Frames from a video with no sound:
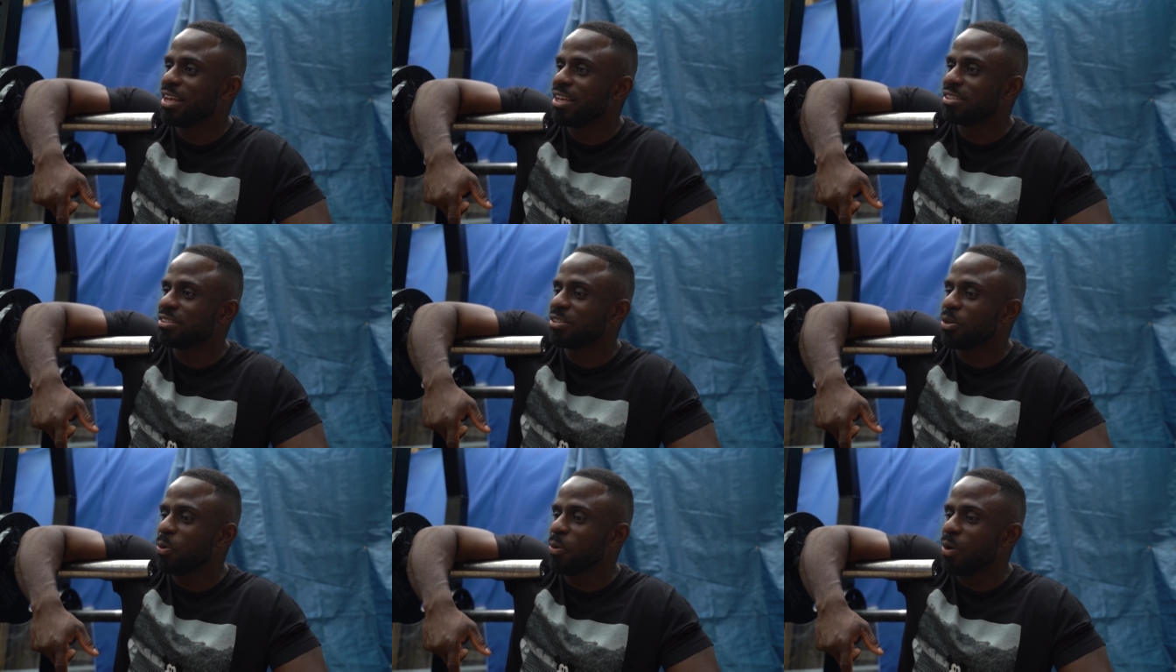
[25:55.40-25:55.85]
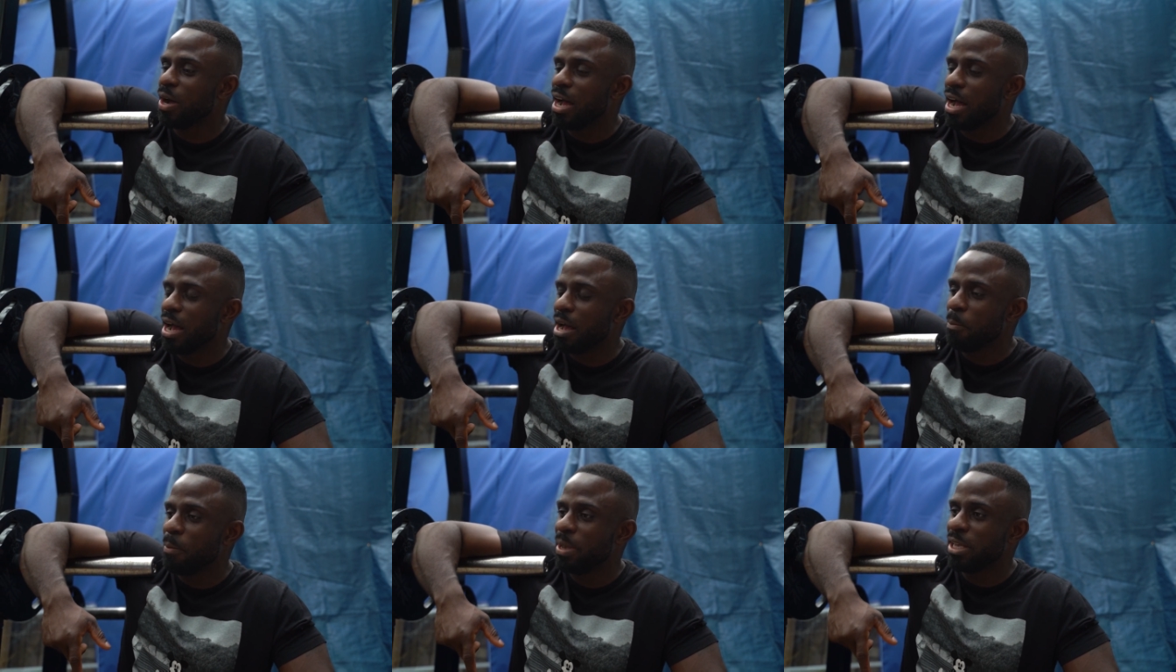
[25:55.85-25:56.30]
Yeah. So
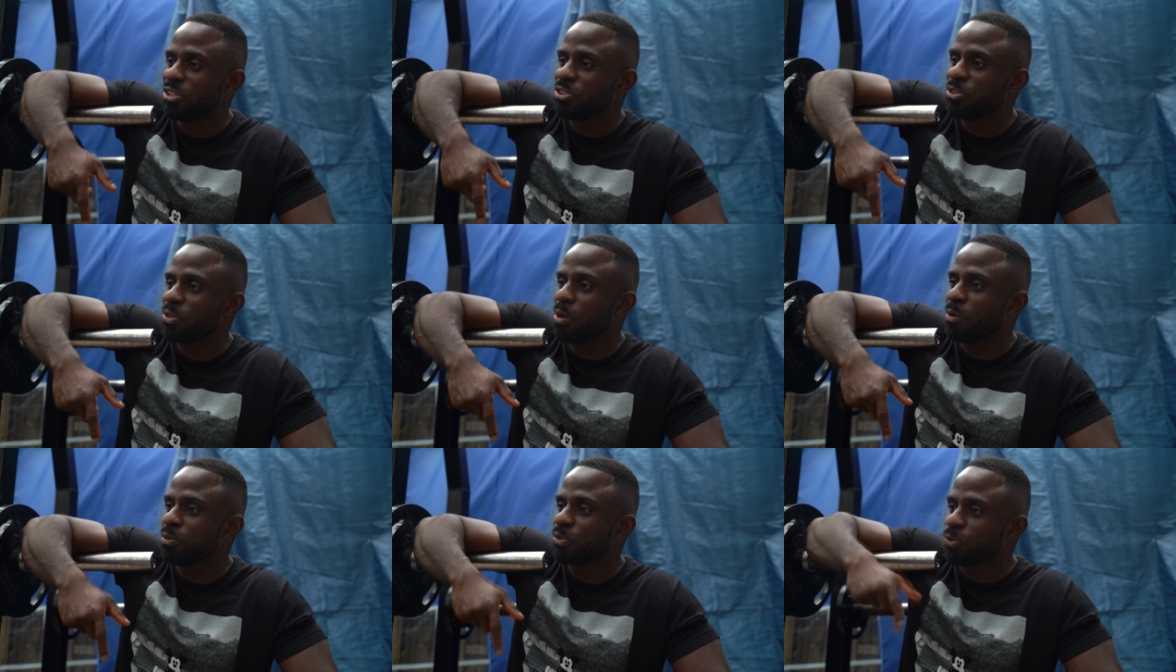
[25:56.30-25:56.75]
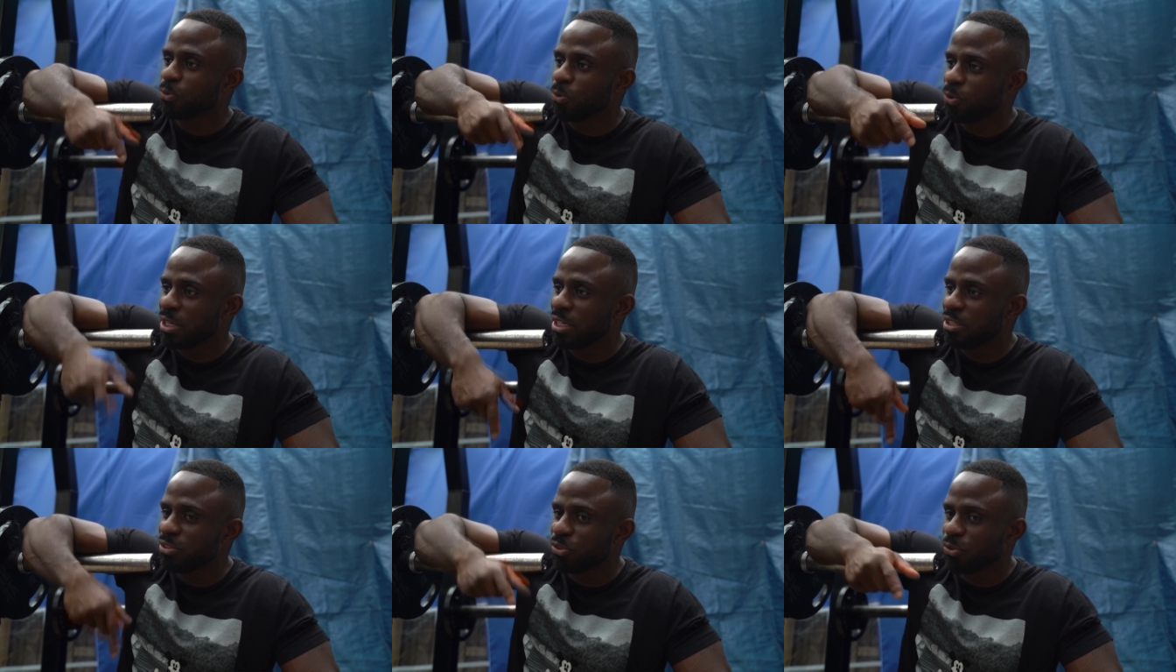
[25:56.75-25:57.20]
I made sure I was
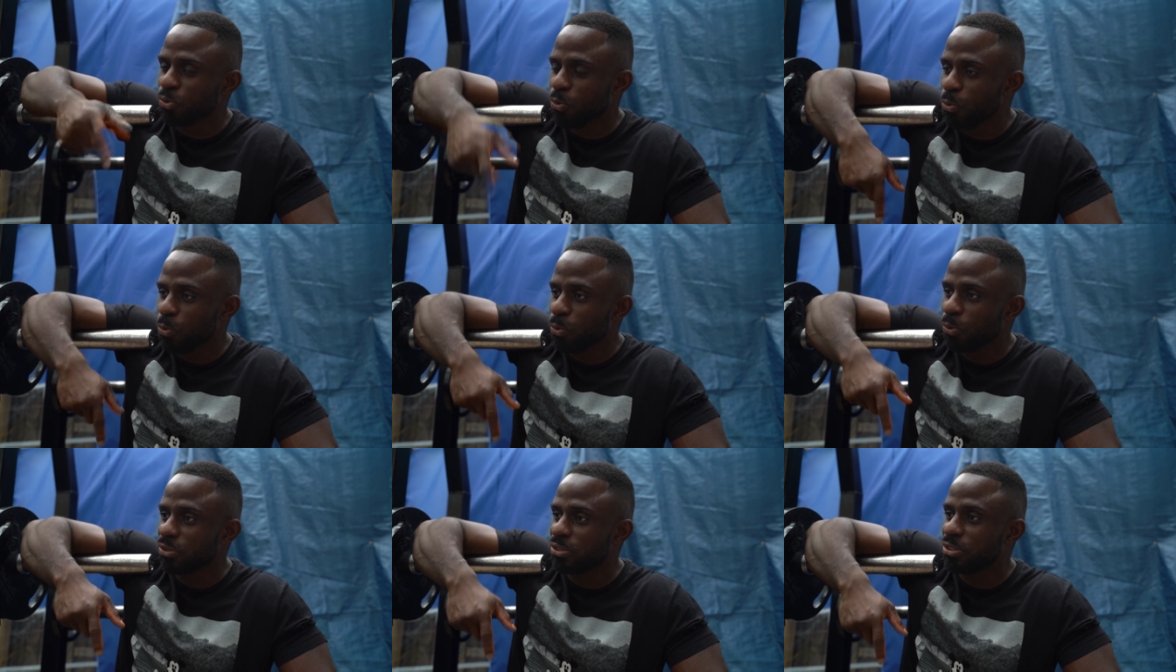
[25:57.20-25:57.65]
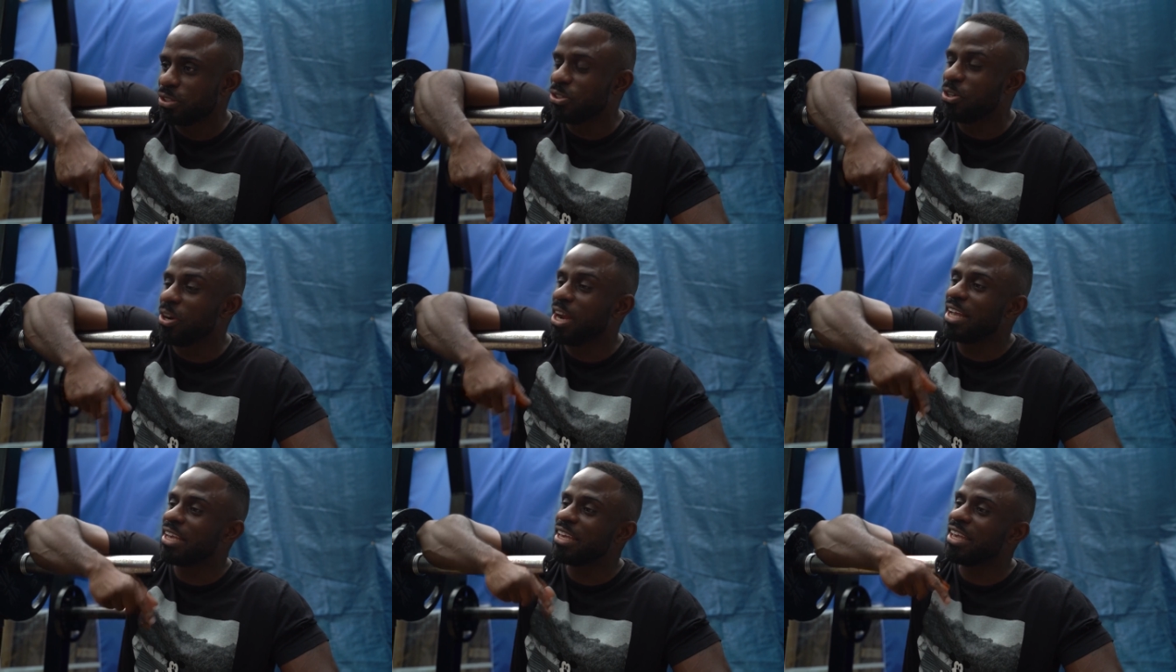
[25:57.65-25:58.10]
good in school to
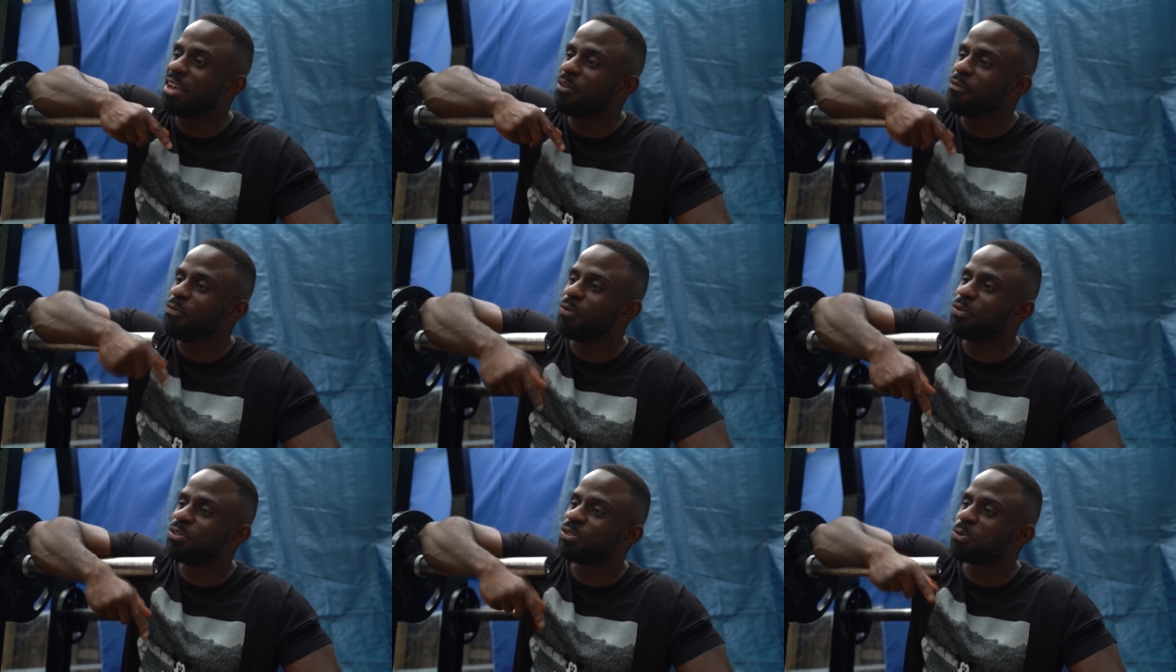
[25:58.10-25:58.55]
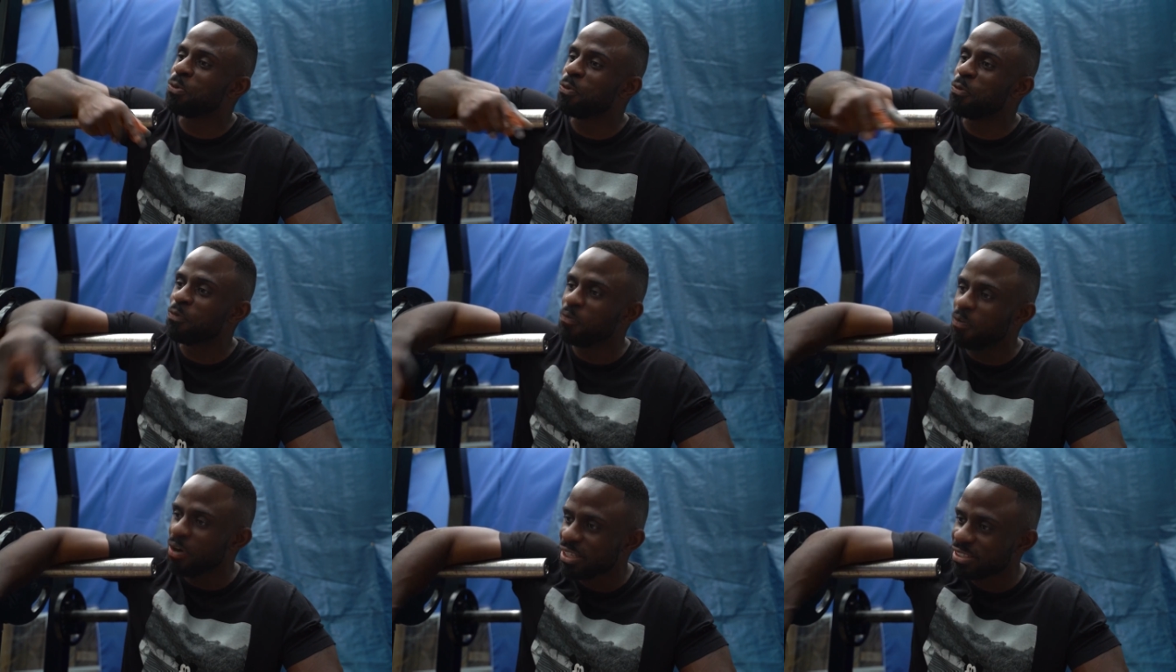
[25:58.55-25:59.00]
try and get through
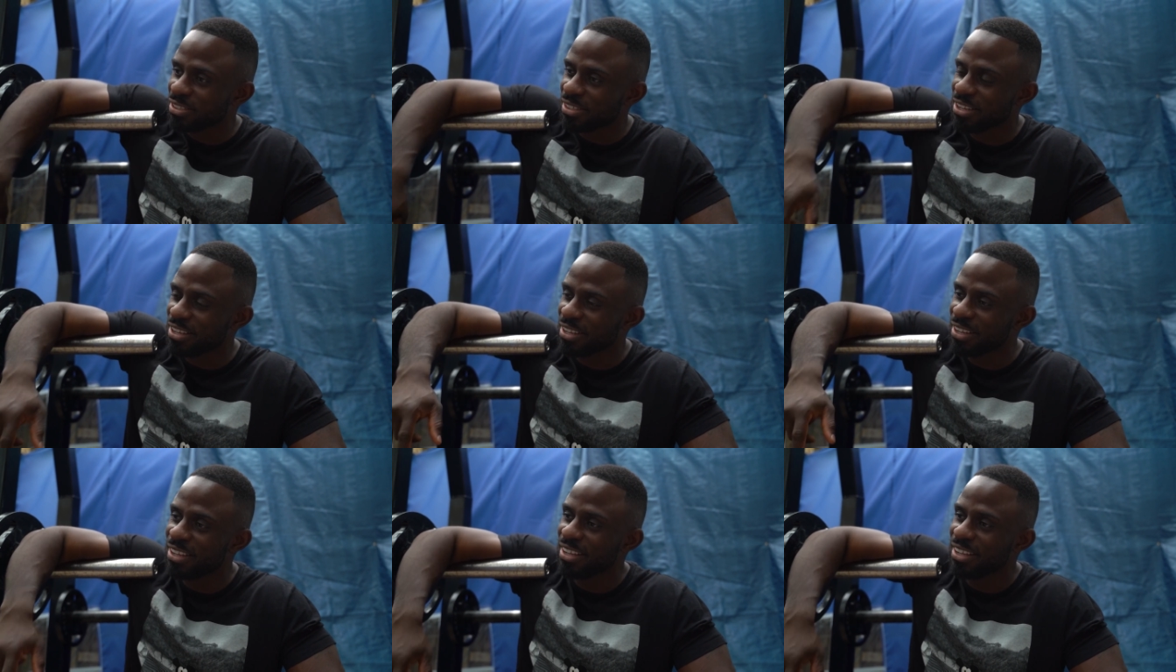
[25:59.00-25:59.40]
school faster.